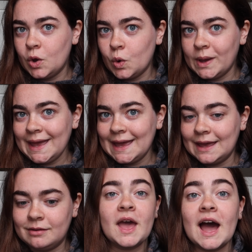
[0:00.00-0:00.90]

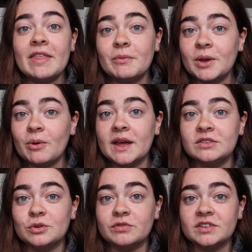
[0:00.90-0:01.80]
Okay. And then we all
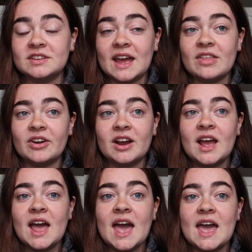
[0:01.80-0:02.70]
headed over together.
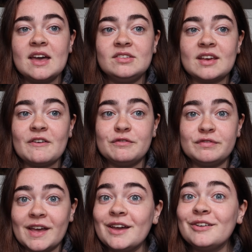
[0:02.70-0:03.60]
It is a
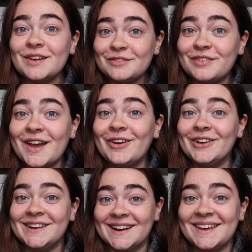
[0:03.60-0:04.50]

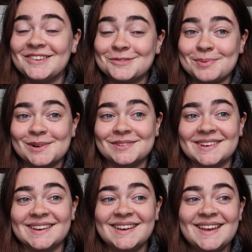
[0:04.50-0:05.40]
very nice
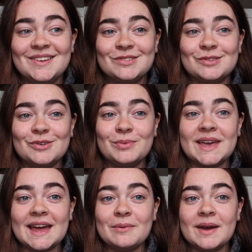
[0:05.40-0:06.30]
building. So we
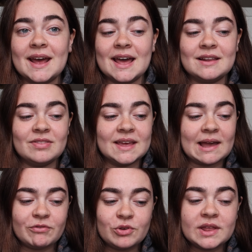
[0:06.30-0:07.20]
kind of went in. They
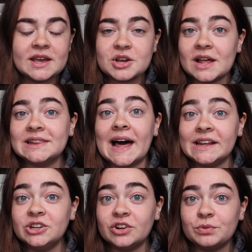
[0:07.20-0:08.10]
give you like a
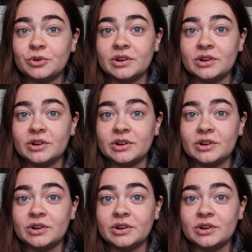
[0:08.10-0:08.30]
lanyard with your